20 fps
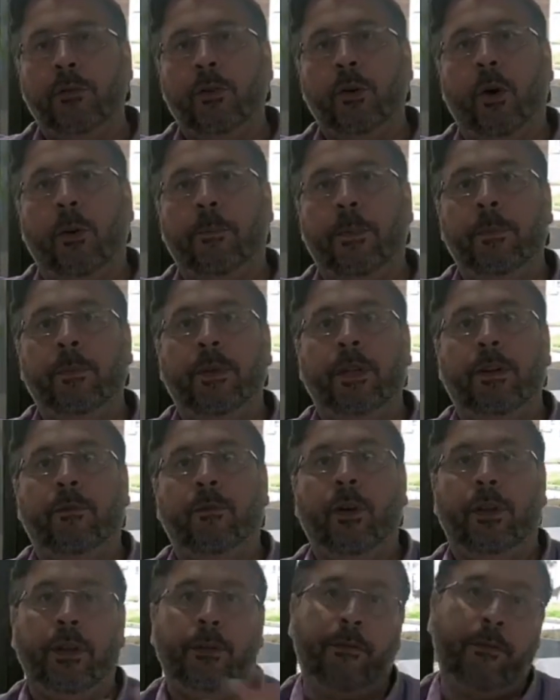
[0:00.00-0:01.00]
got people that have
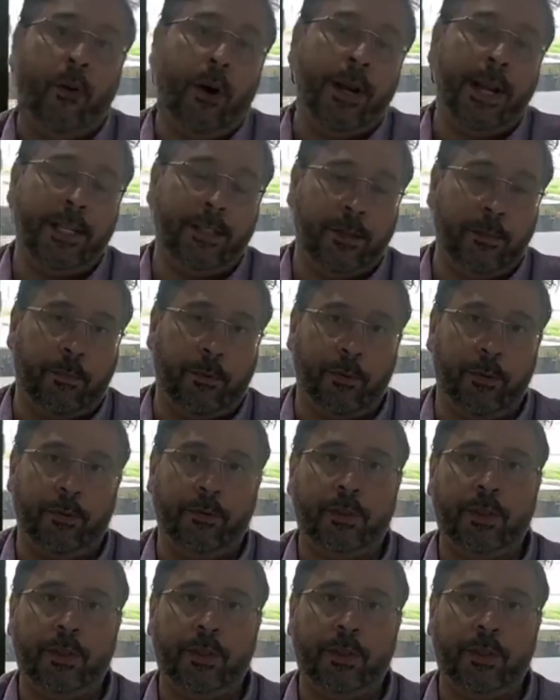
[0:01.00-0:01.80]
got their finance approved.